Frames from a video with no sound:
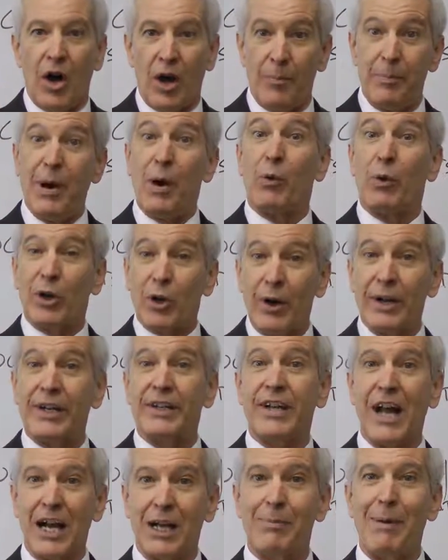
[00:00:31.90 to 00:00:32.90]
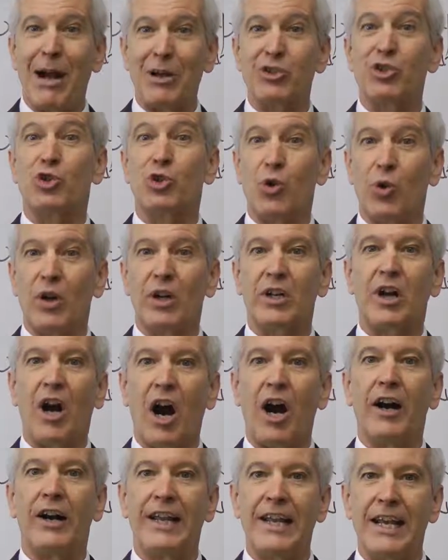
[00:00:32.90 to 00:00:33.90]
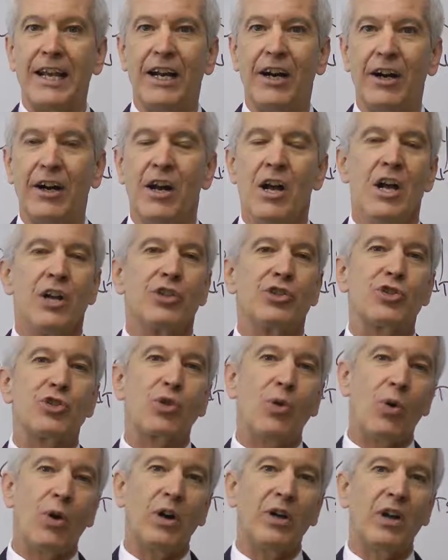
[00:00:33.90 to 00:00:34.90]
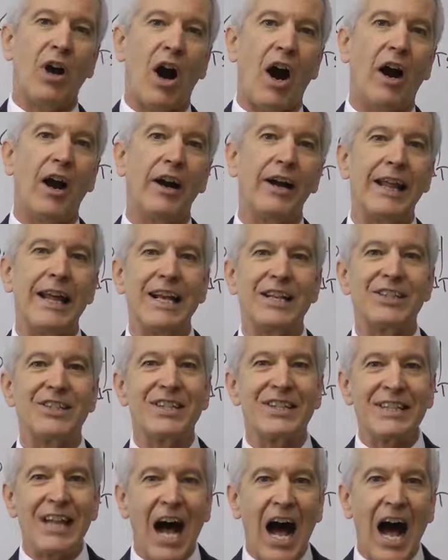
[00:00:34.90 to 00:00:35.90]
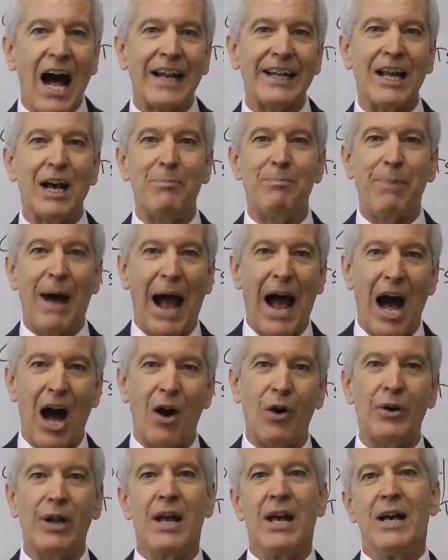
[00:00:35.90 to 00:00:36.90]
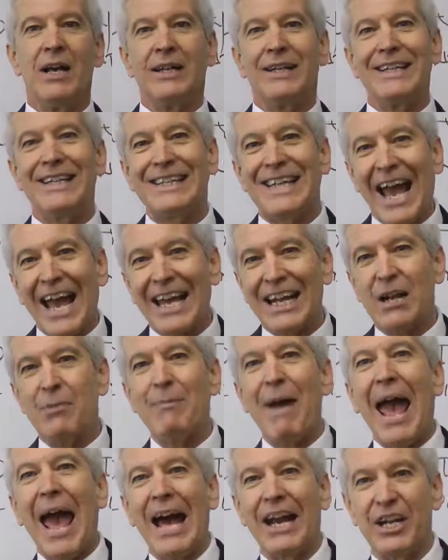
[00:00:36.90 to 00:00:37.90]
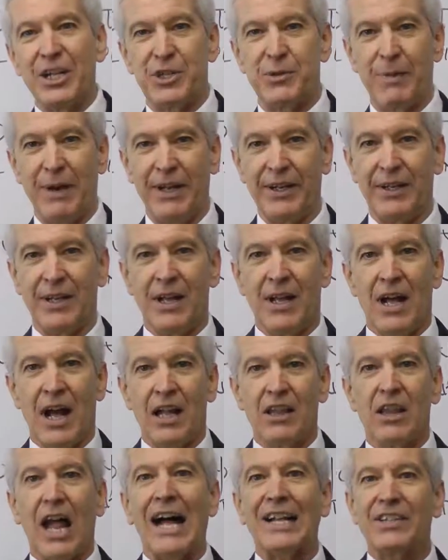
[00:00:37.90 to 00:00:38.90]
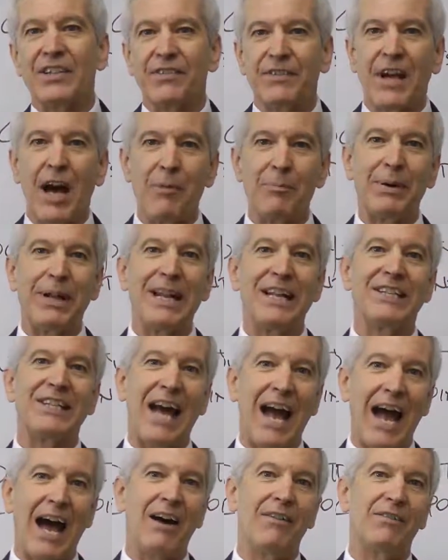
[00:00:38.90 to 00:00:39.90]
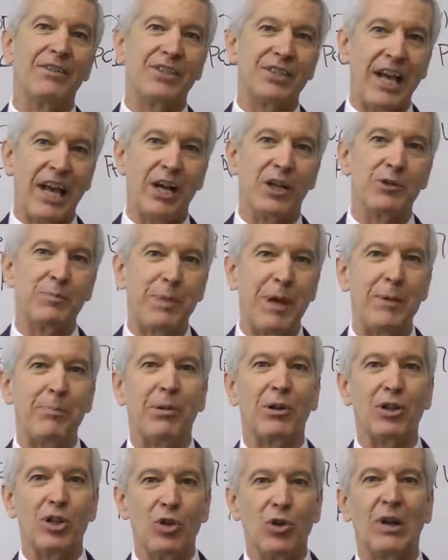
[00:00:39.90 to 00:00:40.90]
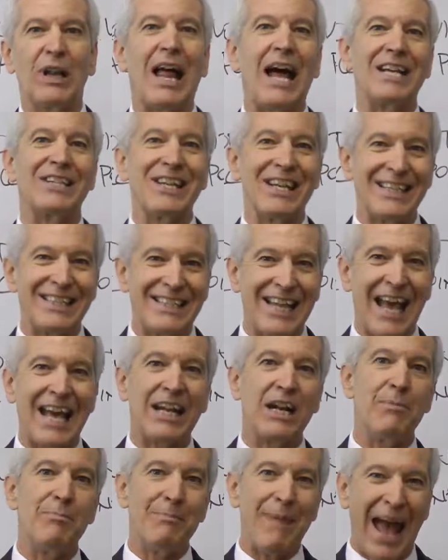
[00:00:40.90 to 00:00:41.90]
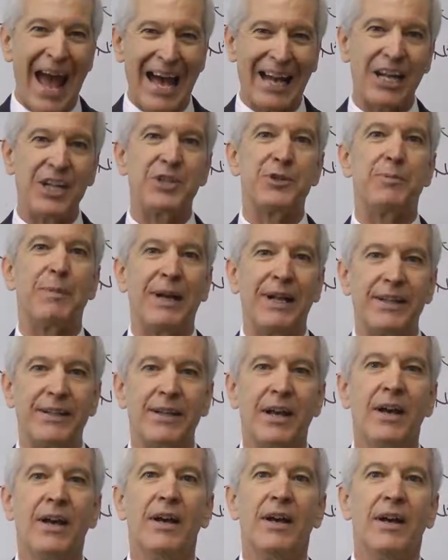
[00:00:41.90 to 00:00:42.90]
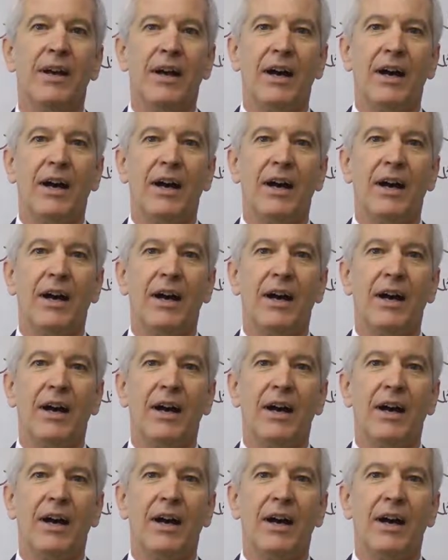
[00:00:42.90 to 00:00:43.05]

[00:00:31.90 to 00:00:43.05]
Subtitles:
but we're going to talk about ScoreCard here. ScoreCard is not about data management. Lots of companies have salespeople utilizing data management